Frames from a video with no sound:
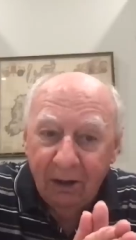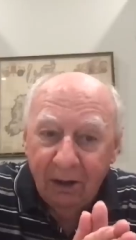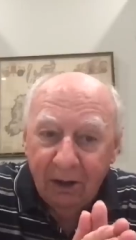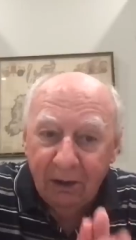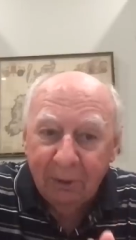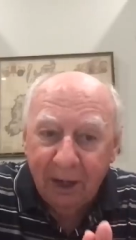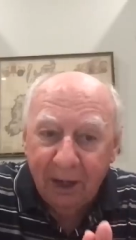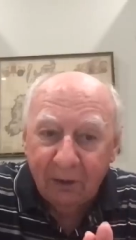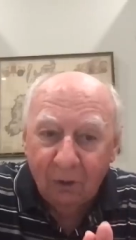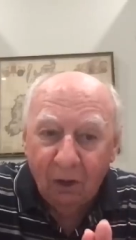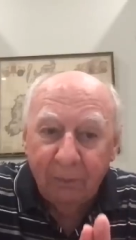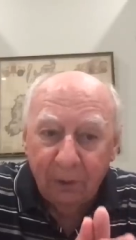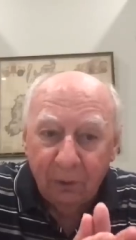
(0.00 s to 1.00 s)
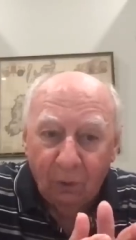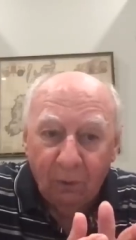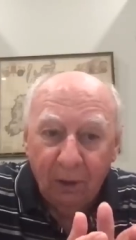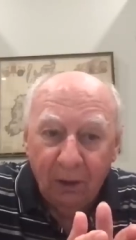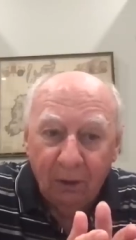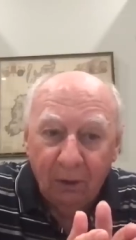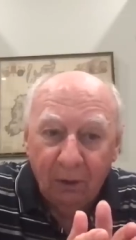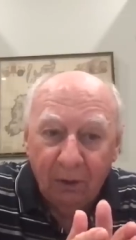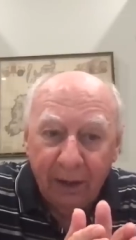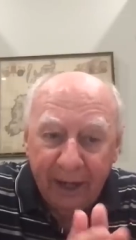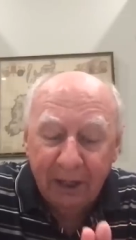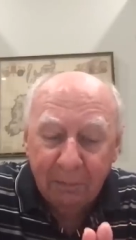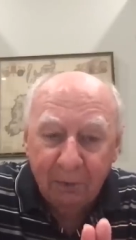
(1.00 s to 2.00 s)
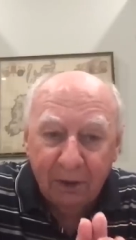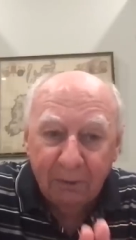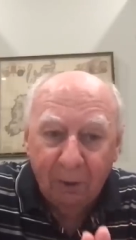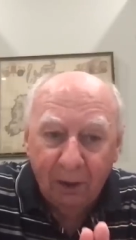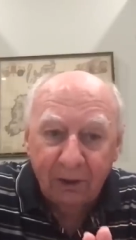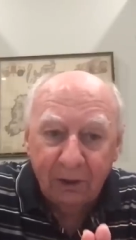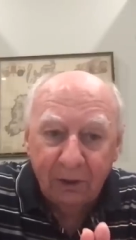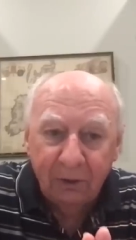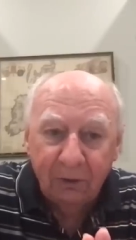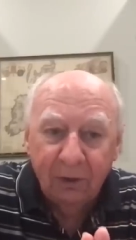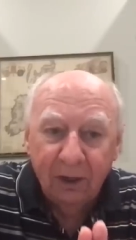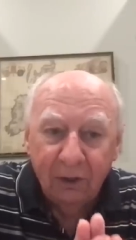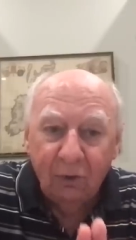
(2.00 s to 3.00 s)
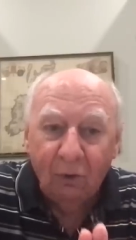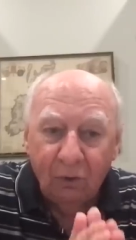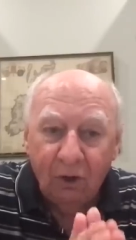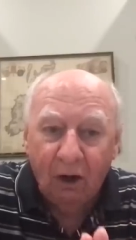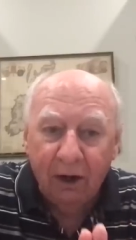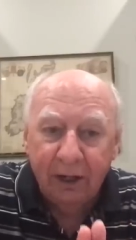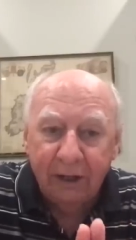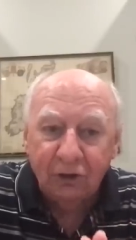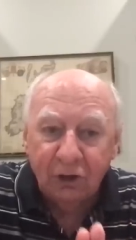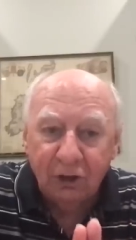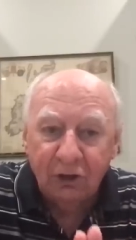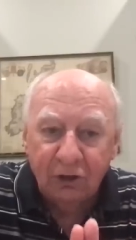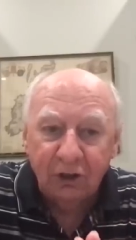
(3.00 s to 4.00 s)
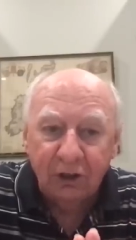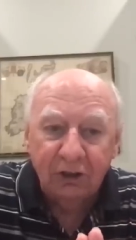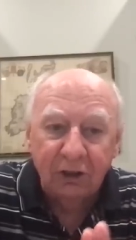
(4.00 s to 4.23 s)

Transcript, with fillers: immunoglobulin or, or, or antibody molecule called IgG.